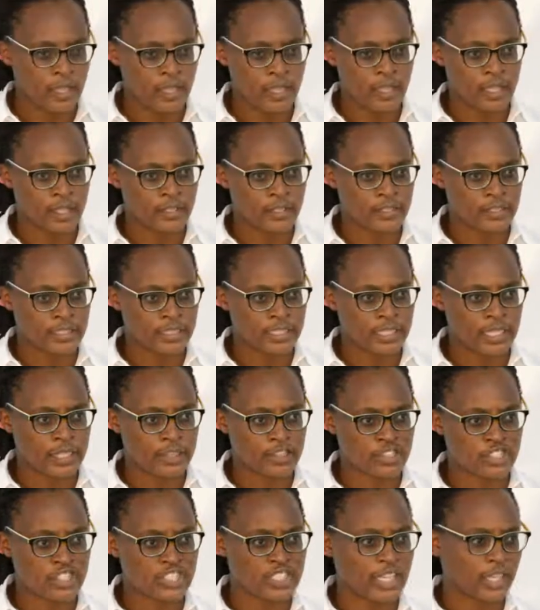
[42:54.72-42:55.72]
and
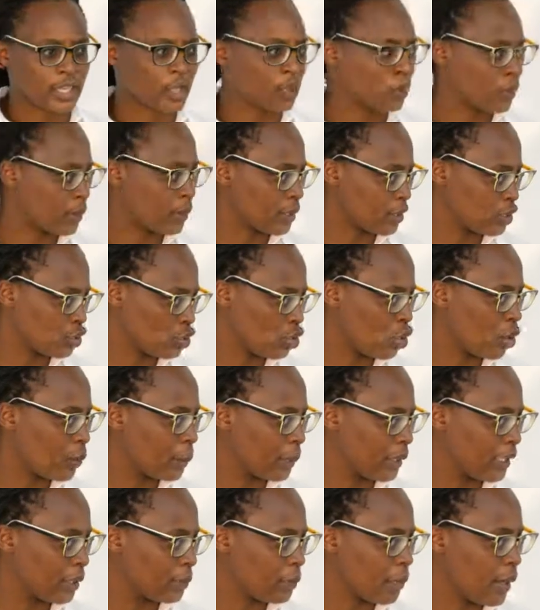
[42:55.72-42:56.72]
the second one is
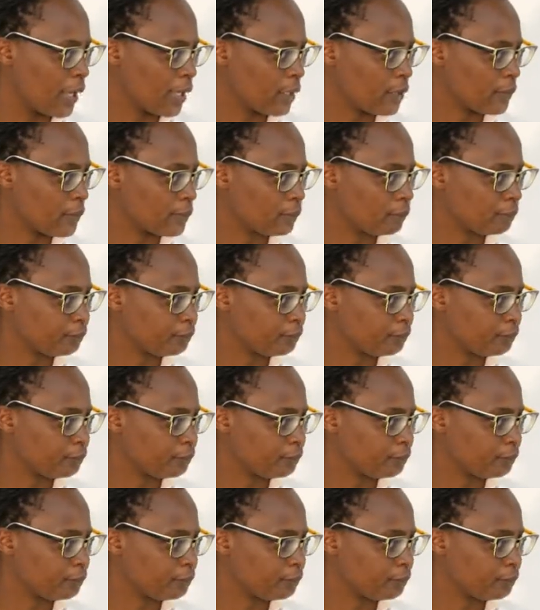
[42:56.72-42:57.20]
commitment.